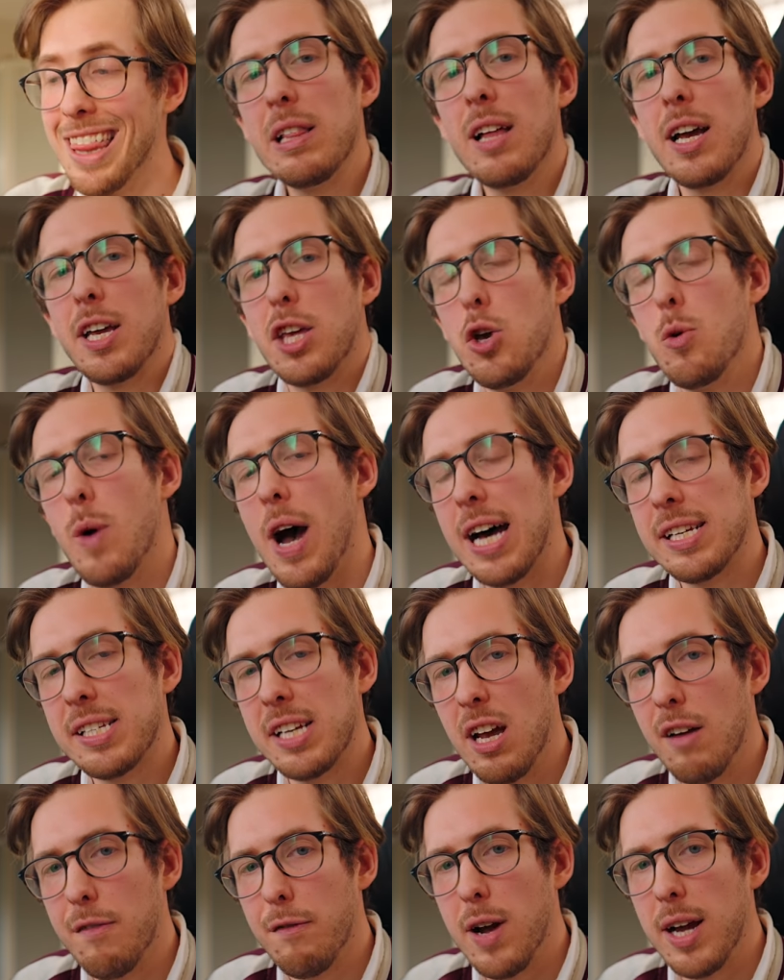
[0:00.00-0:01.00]
be like you
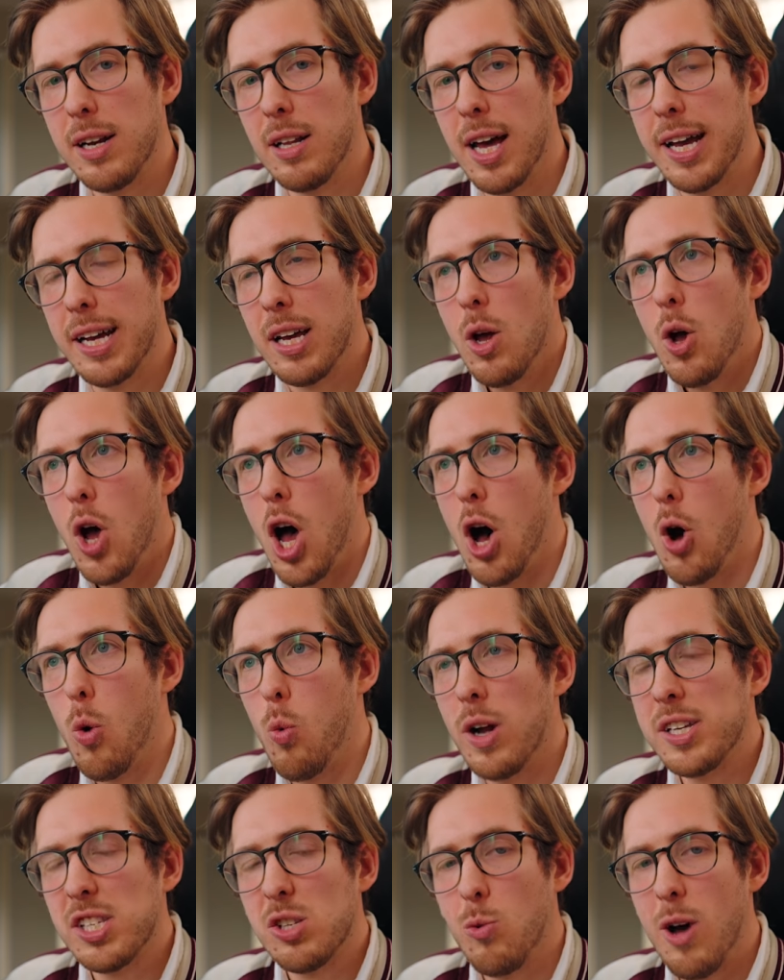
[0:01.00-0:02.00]
asking a friend like, oh,
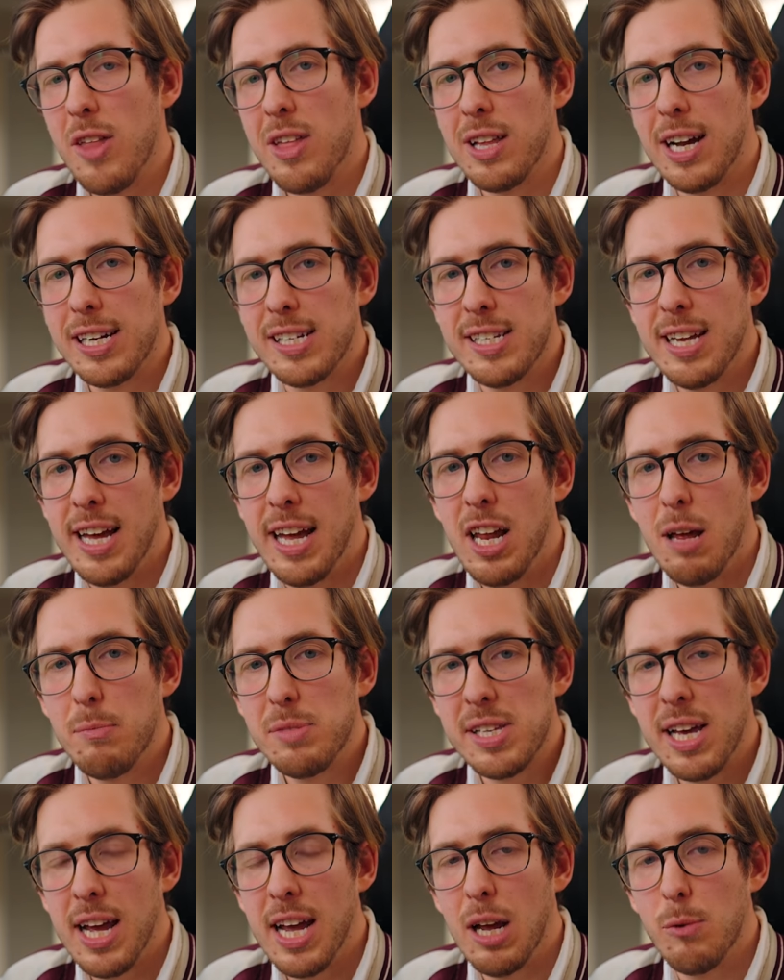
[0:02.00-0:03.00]
what's the weather like today? And
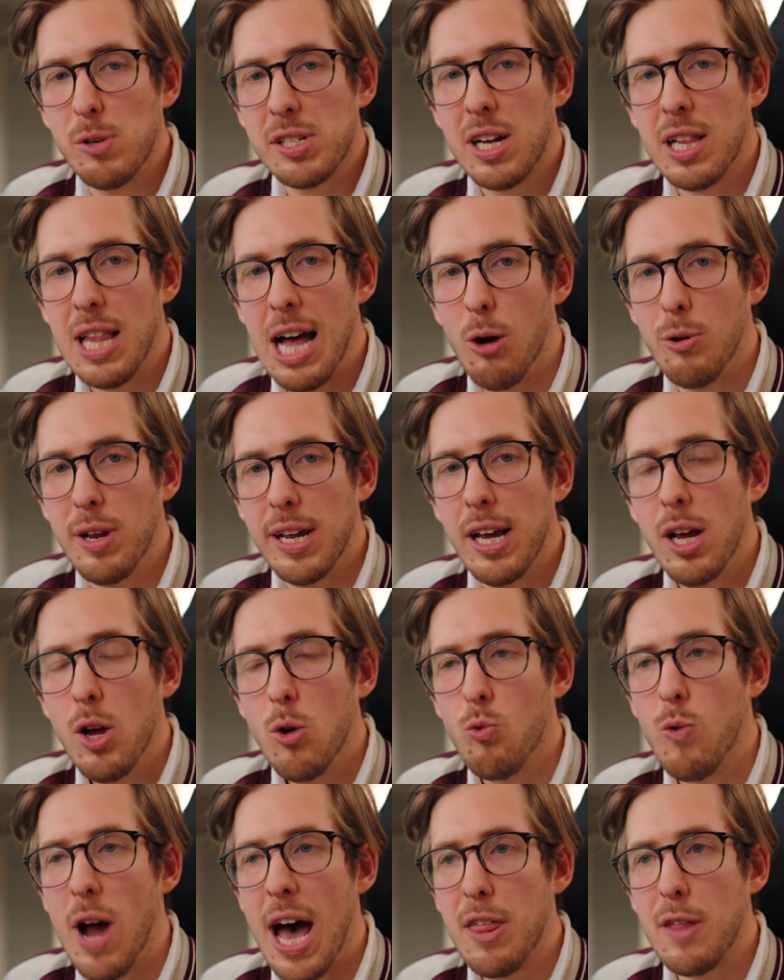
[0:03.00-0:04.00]
him saying it was cloudy,
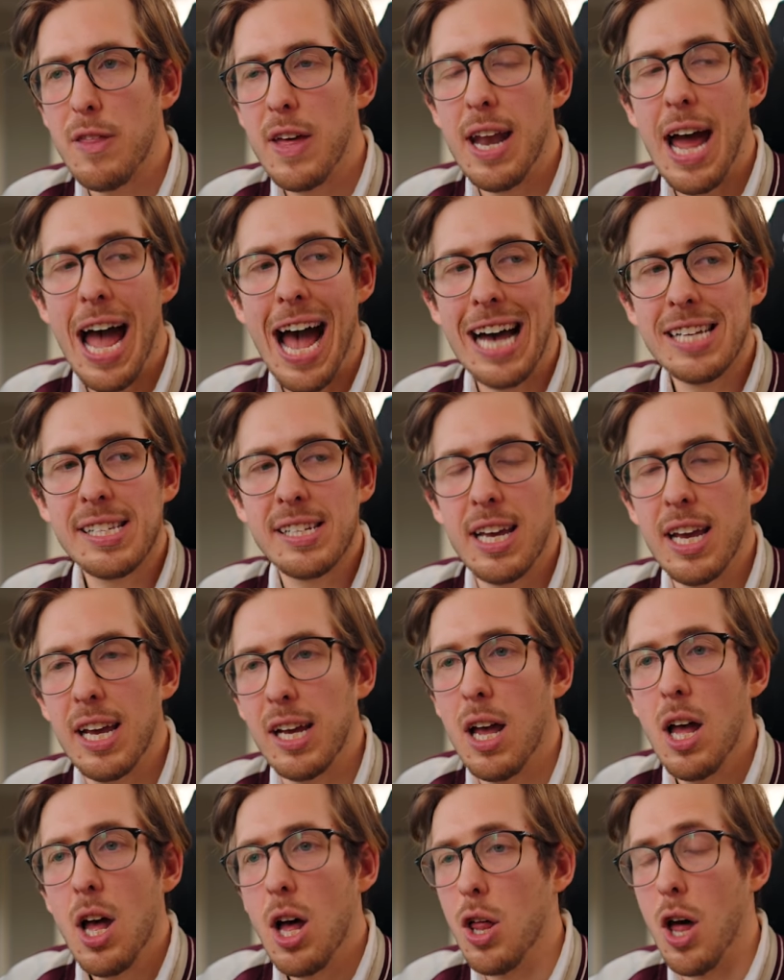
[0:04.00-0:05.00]
rather than
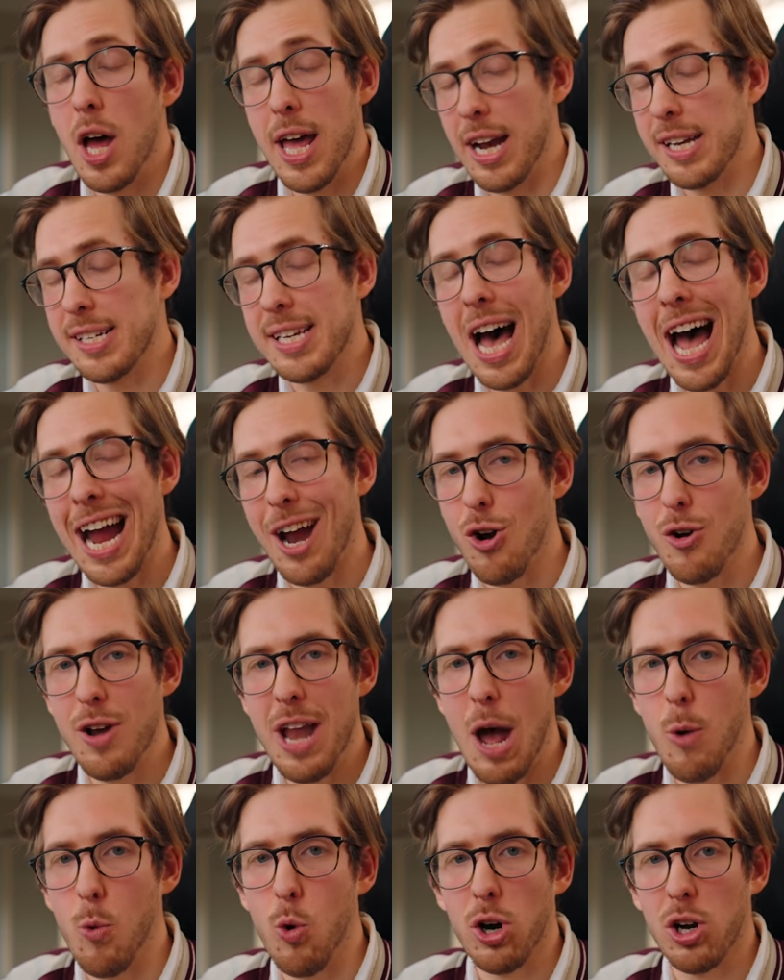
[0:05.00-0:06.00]
asking an entire
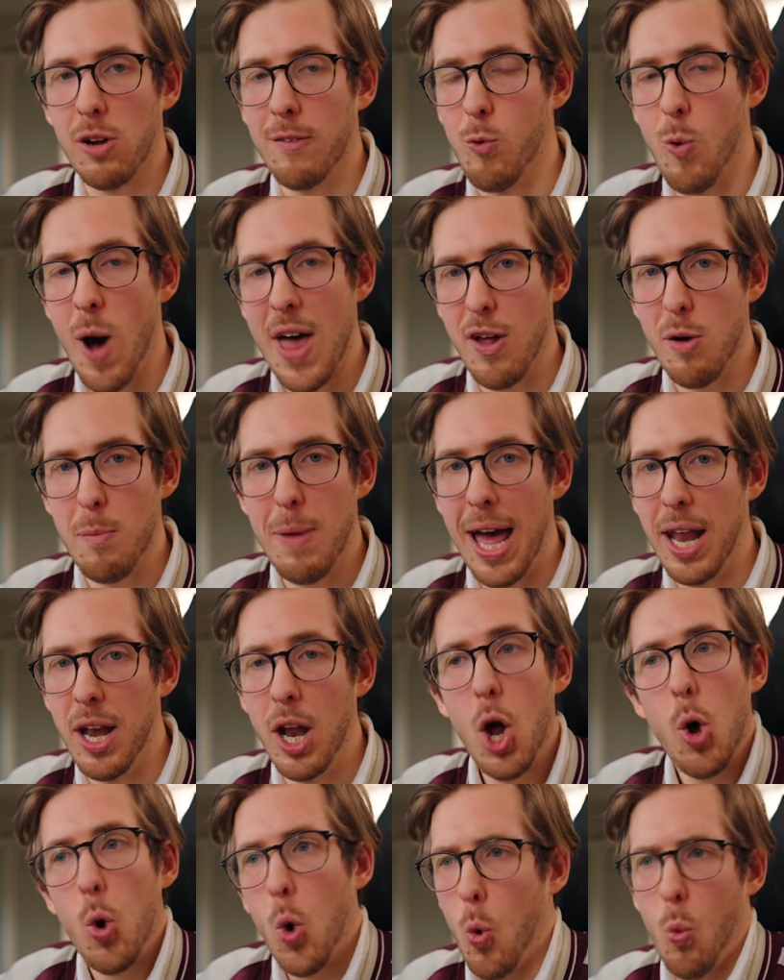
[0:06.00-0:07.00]
network of
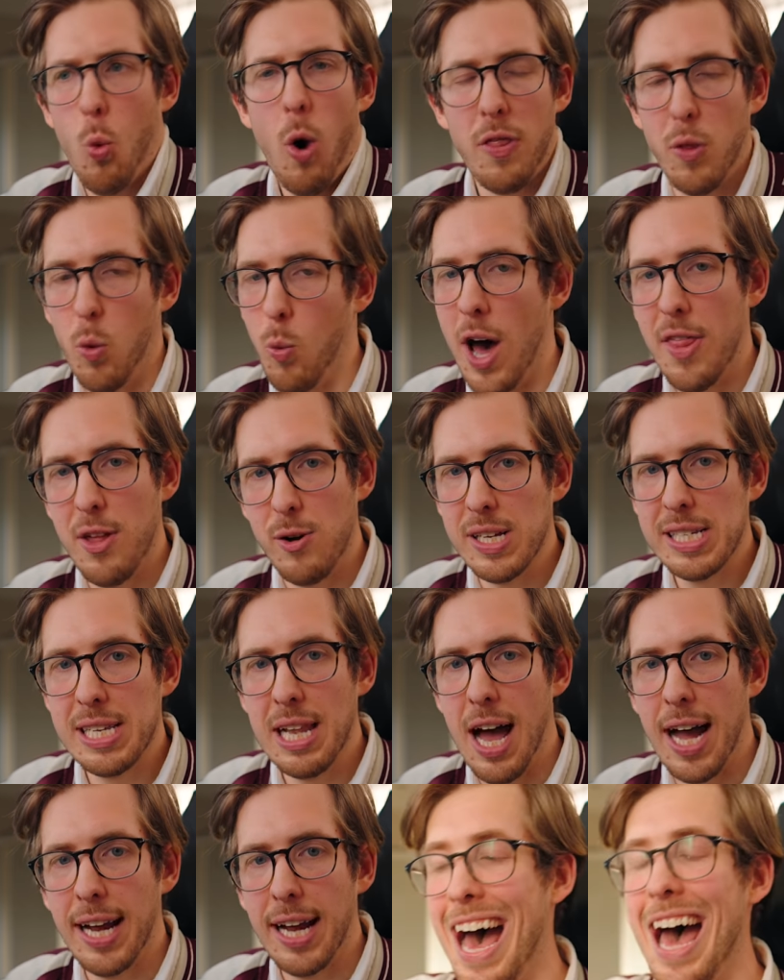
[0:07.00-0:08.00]
weathermen what the weather
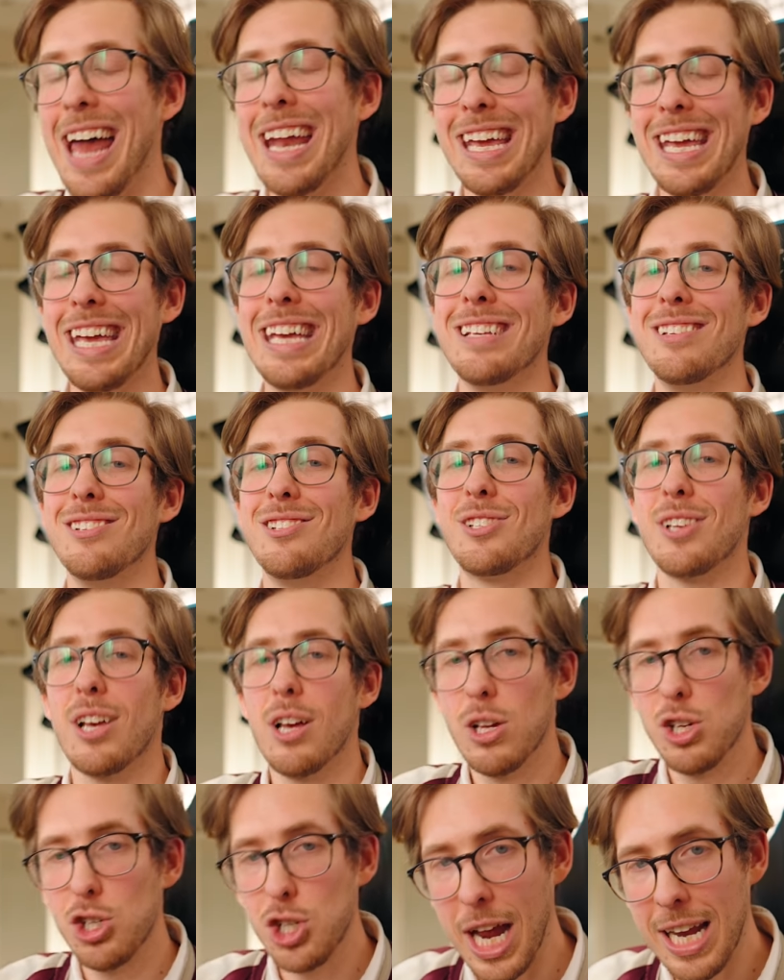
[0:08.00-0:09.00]
is That is
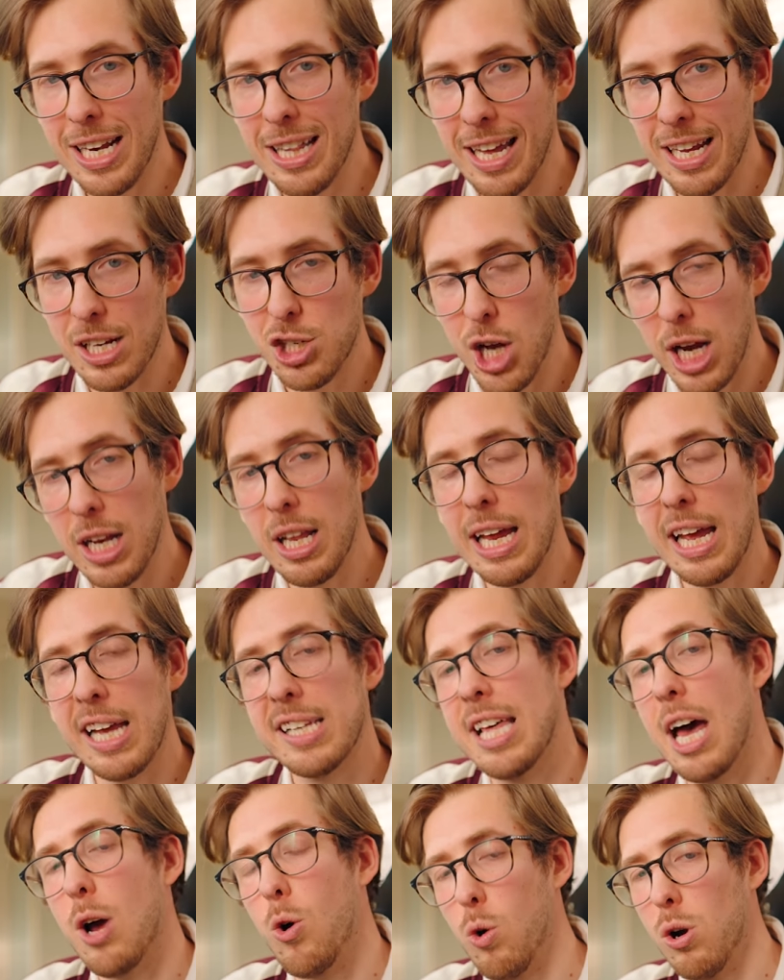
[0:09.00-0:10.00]
Chainlink. Chainlink
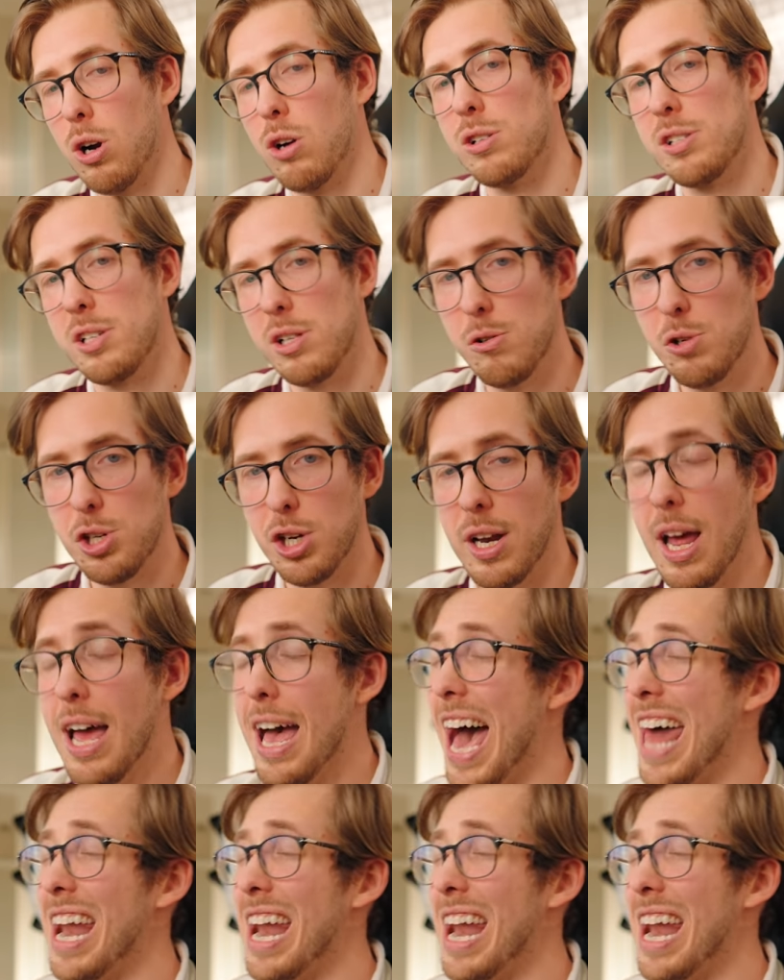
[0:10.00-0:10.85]
is that Oracle solution.